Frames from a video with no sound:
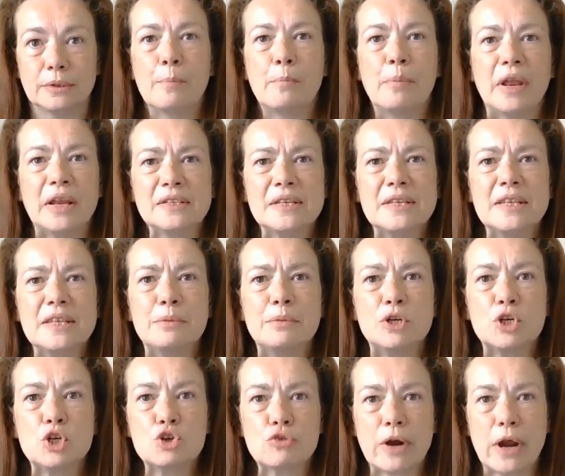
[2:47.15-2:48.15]
Blessing the
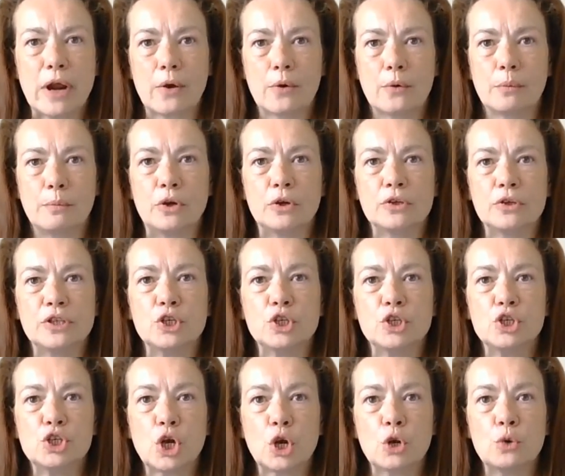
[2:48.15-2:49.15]
betrayal because it
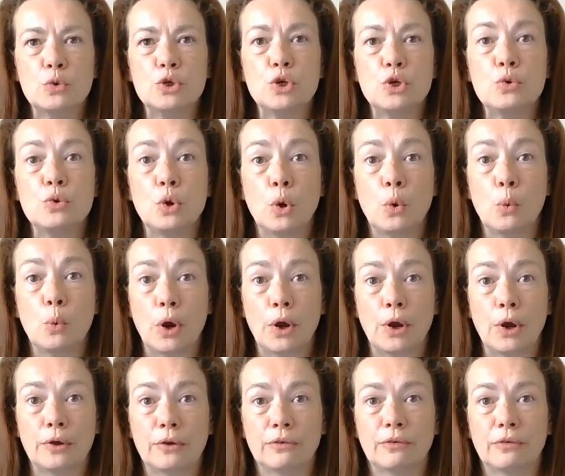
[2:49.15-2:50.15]
showed you your
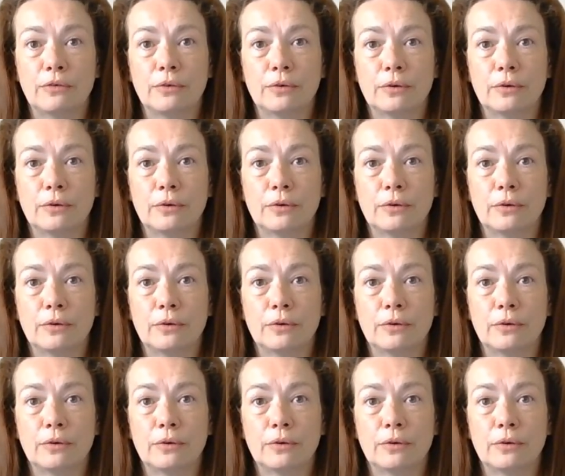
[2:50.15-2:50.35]
worth.